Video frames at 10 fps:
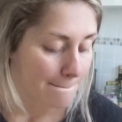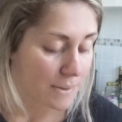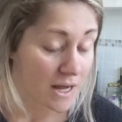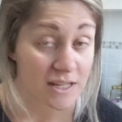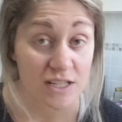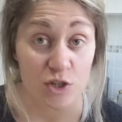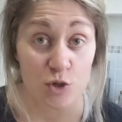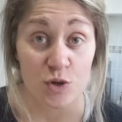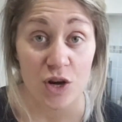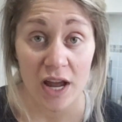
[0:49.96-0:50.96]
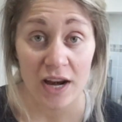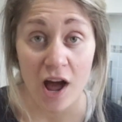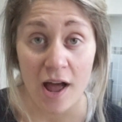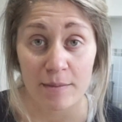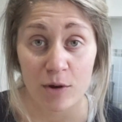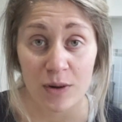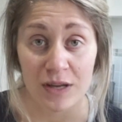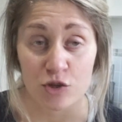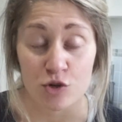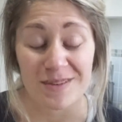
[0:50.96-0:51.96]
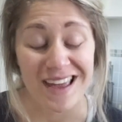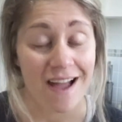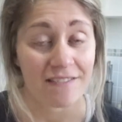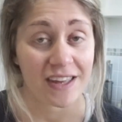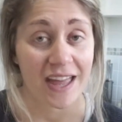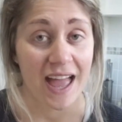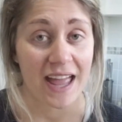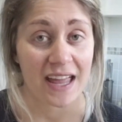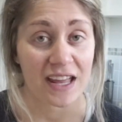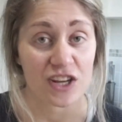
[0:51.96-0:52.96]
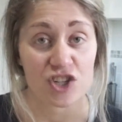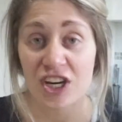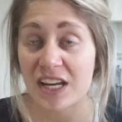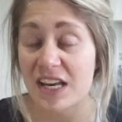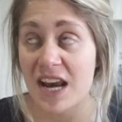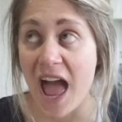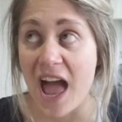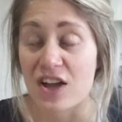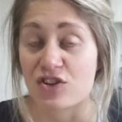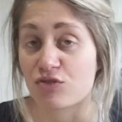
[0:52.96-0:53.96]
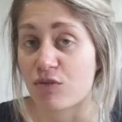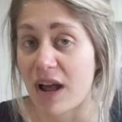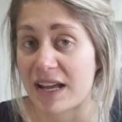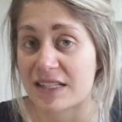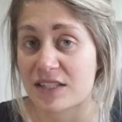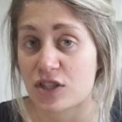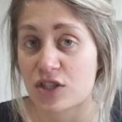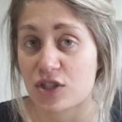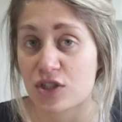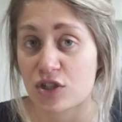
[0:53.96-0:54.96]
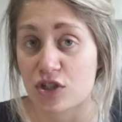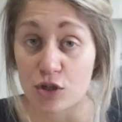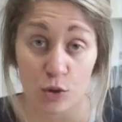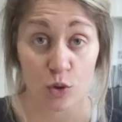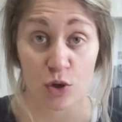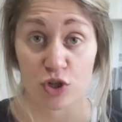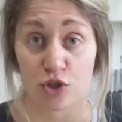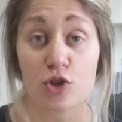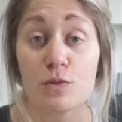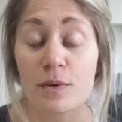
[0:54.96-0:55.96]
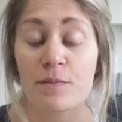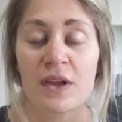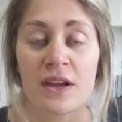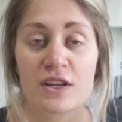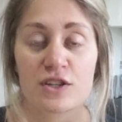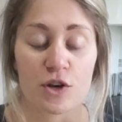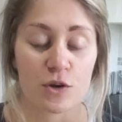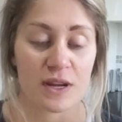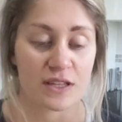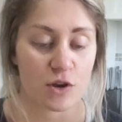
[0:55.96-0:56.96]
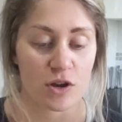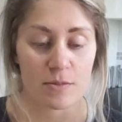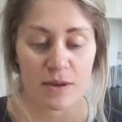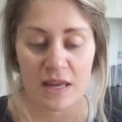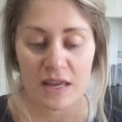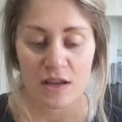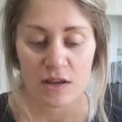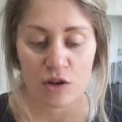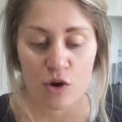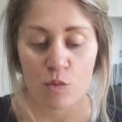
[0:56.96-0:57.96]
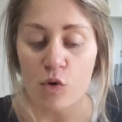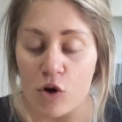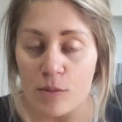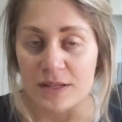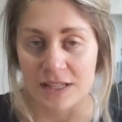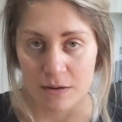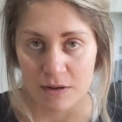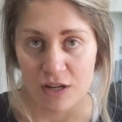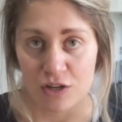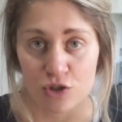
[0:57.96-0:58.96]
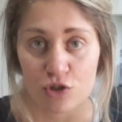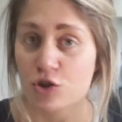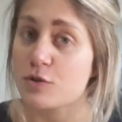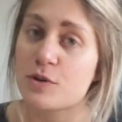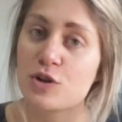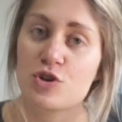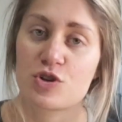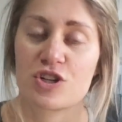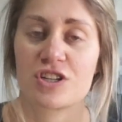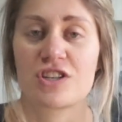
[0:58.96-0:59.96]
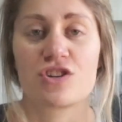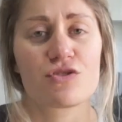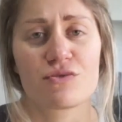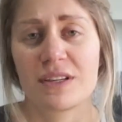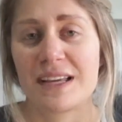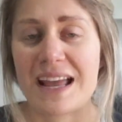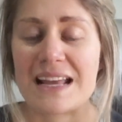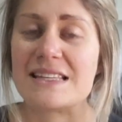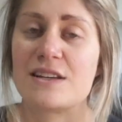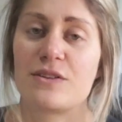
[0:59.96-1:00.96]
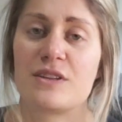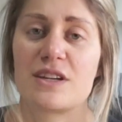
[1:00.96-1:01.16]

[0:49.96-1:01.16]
But tonight I'm going to be having a chicken and rice slow cooker soup. So it's going to be, you know, warm, it's going to be super nutritious and just really easy on the